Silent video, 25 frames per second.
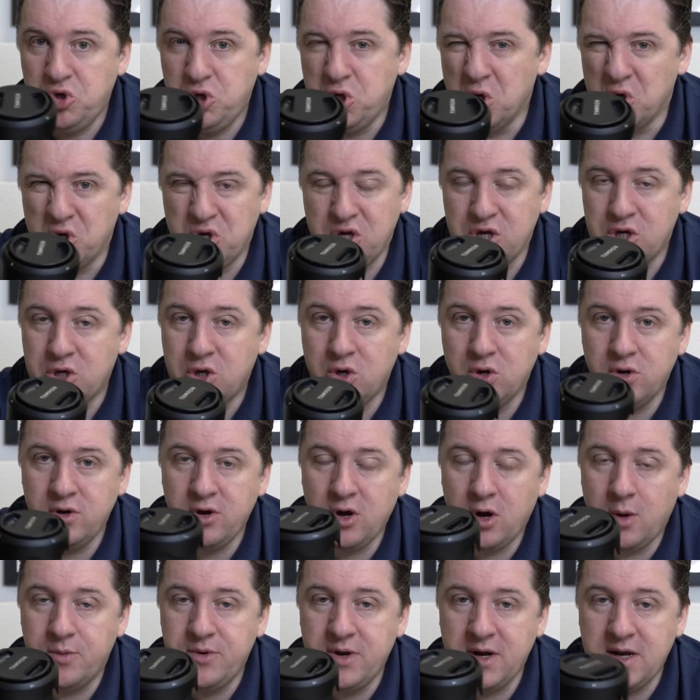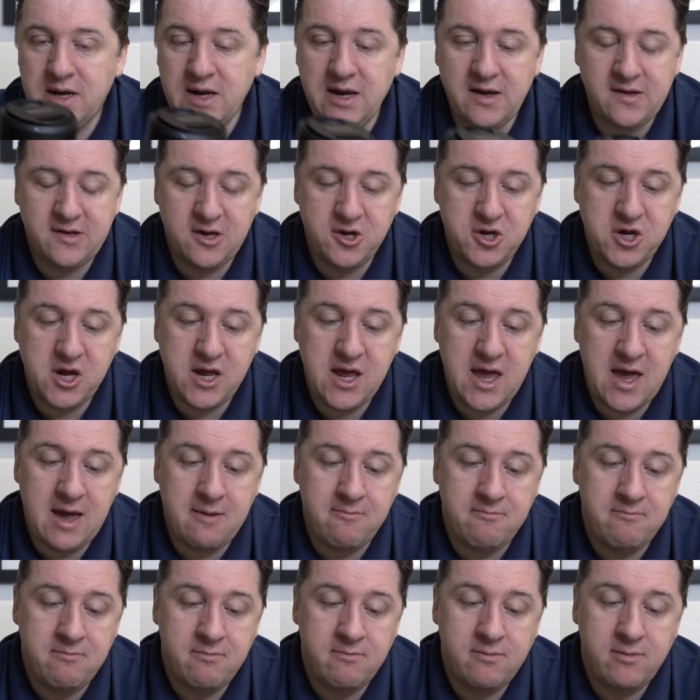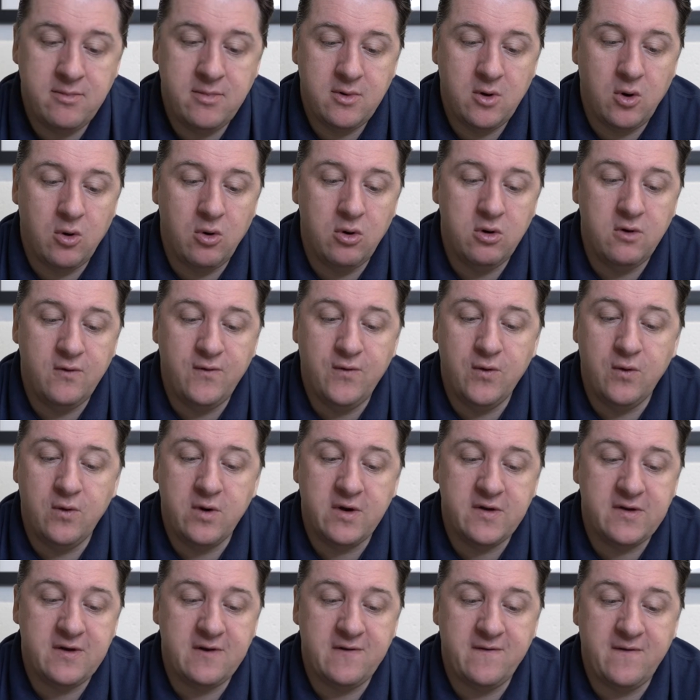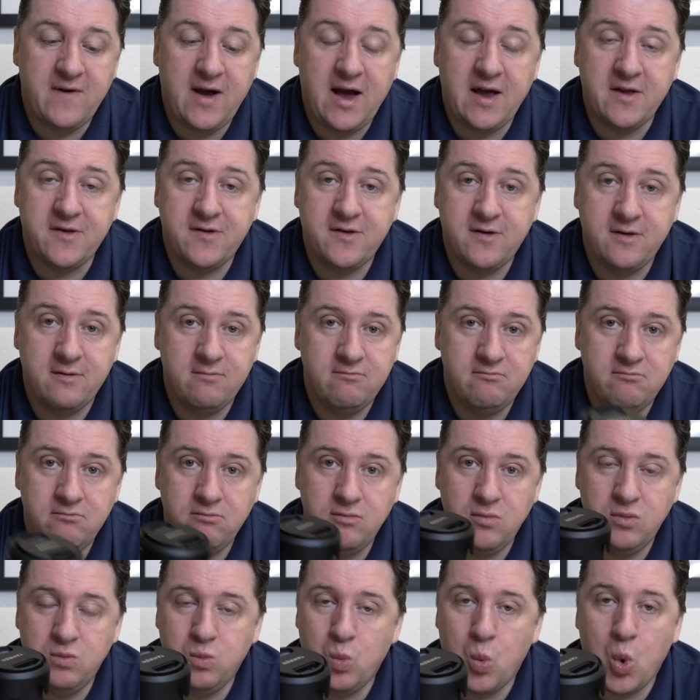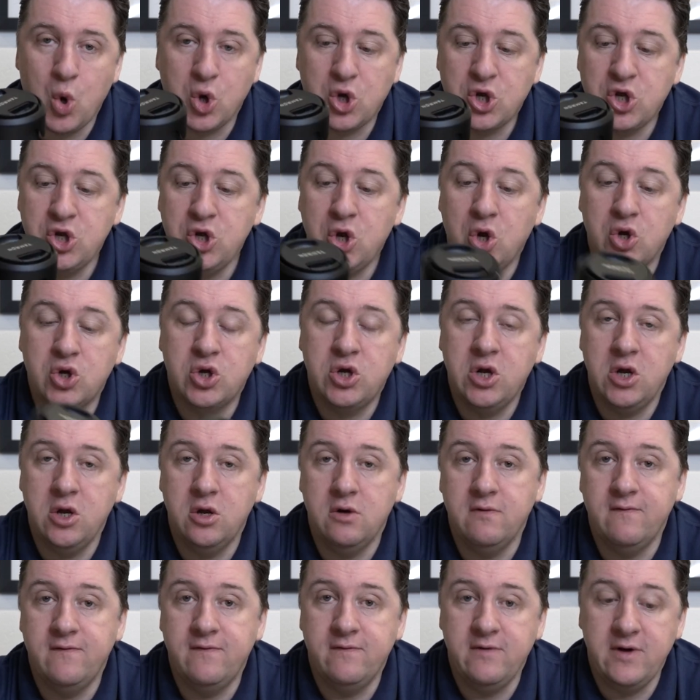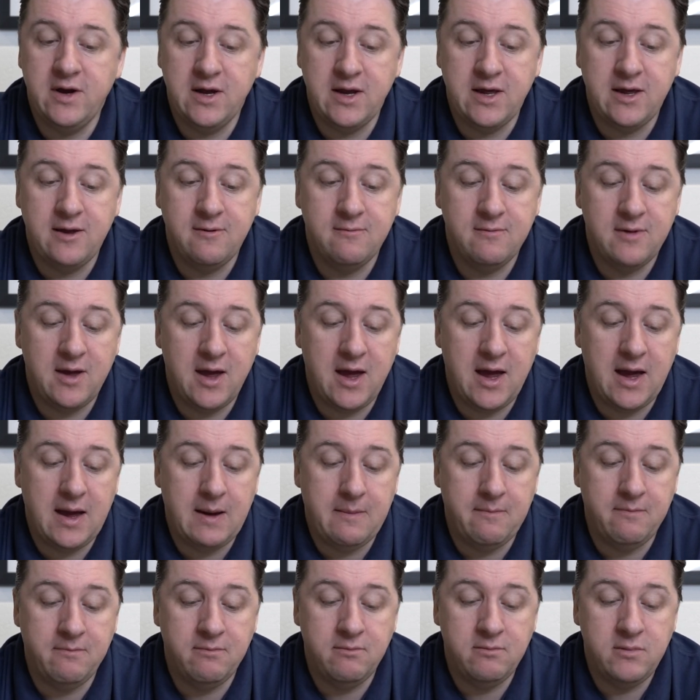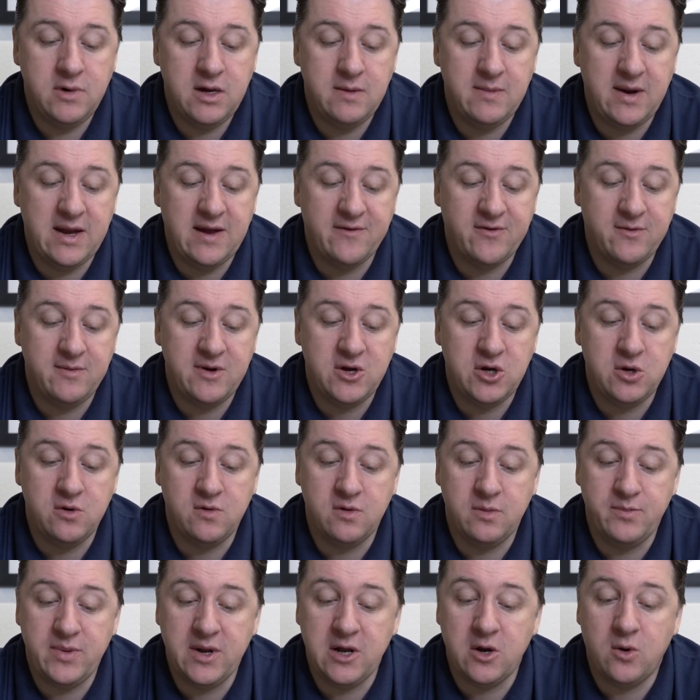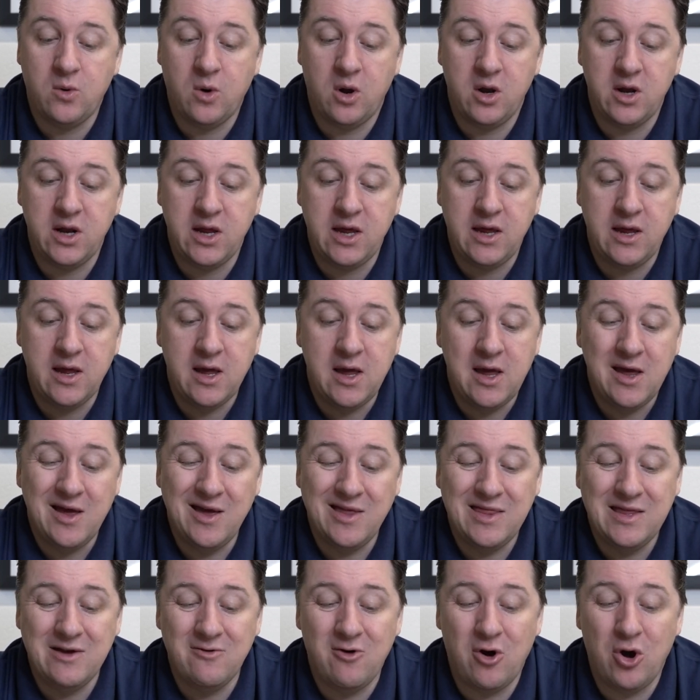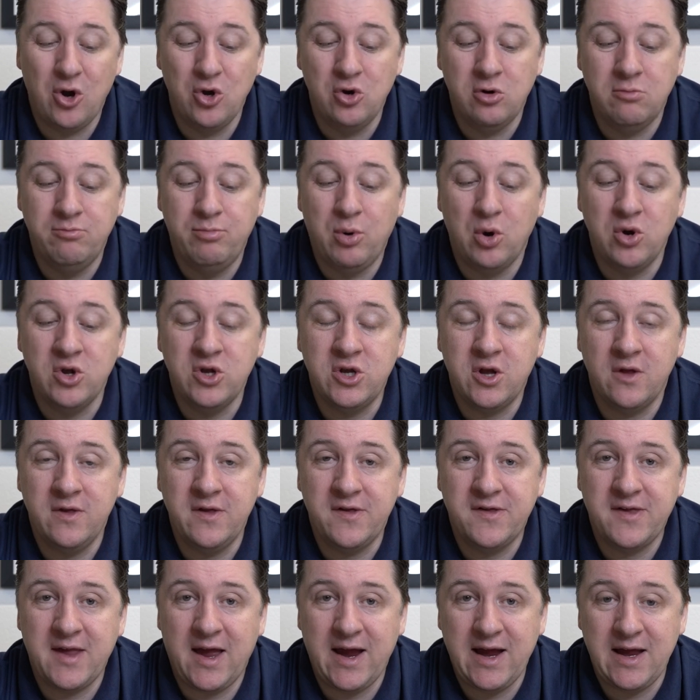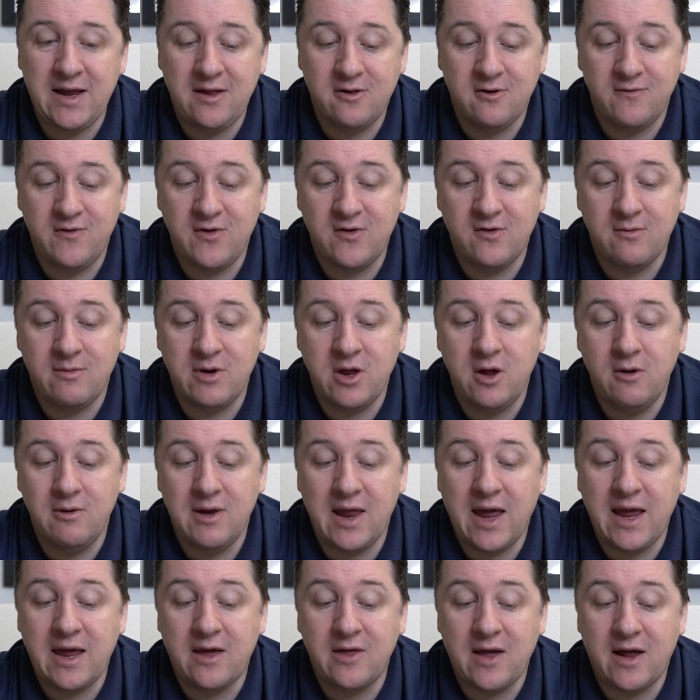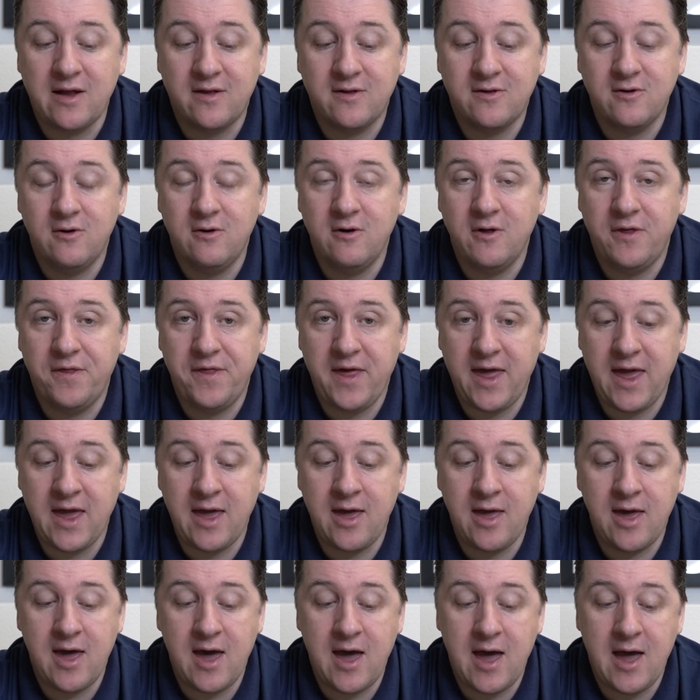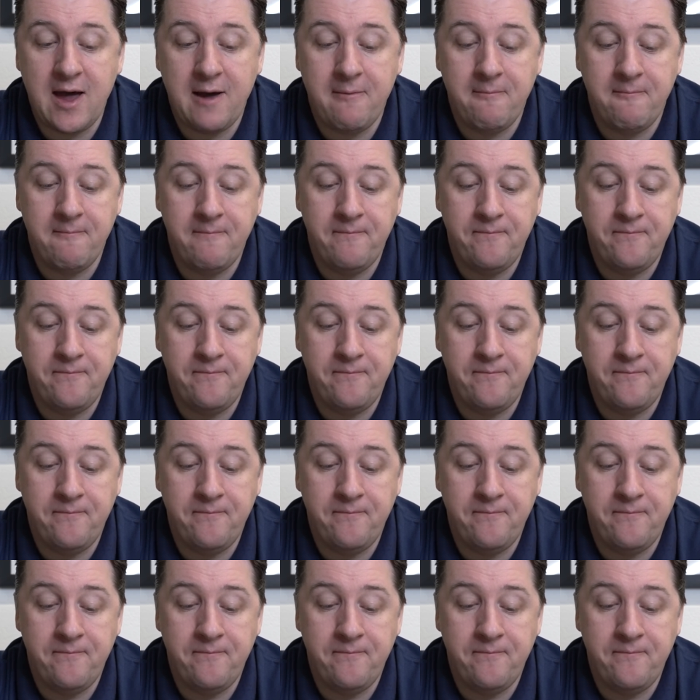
just as good optically as the GM. Autofocus is fast. What's not to love, really? You might have some issues with build quality. There are no buttons on the side, so if you're somebody who likes that sort of thing, I